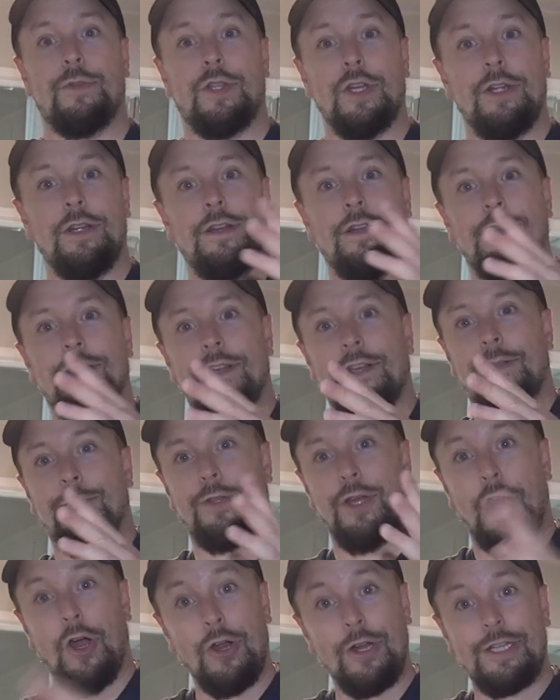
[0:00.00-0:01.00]
the, the
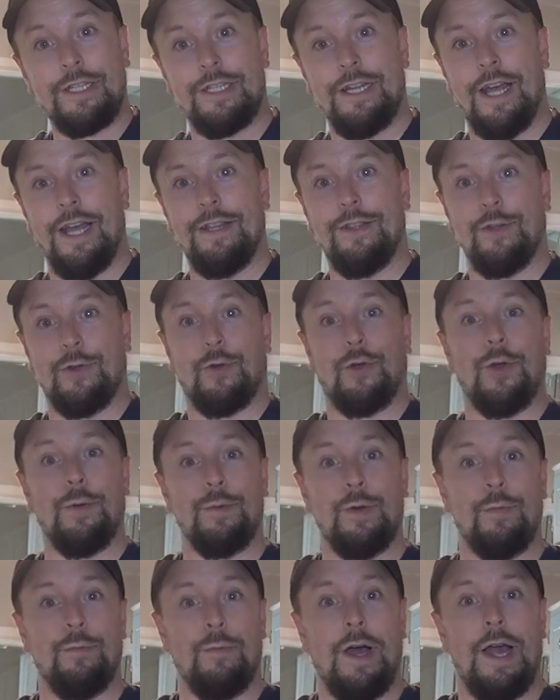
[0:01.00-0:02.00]
dark side, the
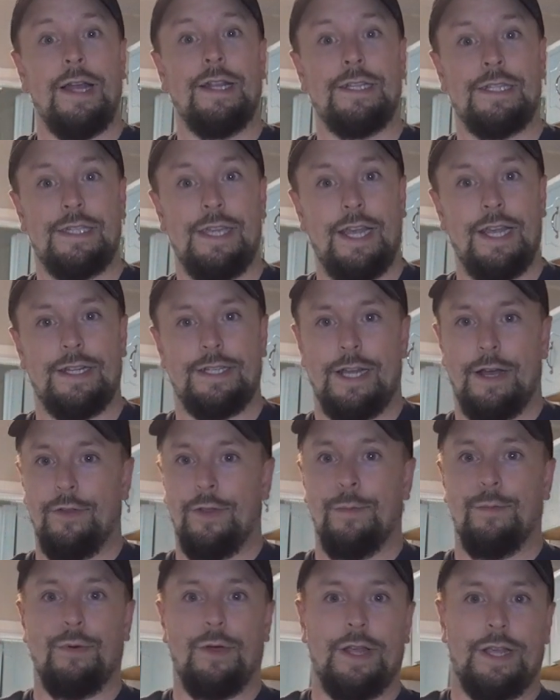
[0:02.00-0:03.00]
criminal minds thinks, how
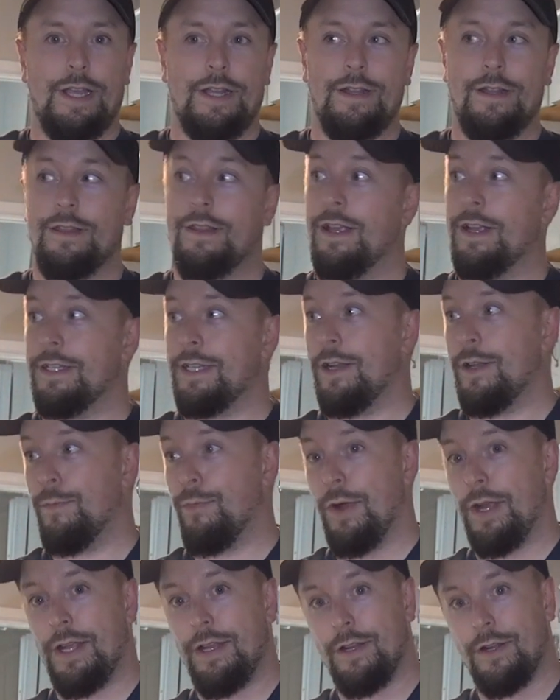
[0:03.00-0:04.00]
they break into things, how they
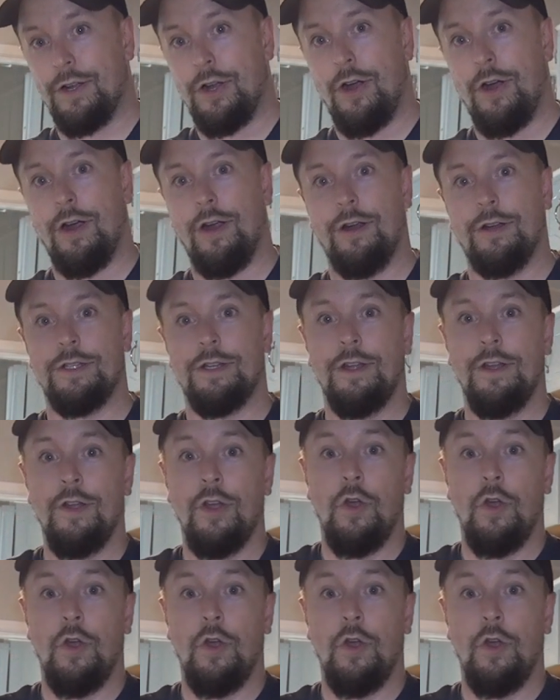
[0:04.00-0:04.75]
break into cars,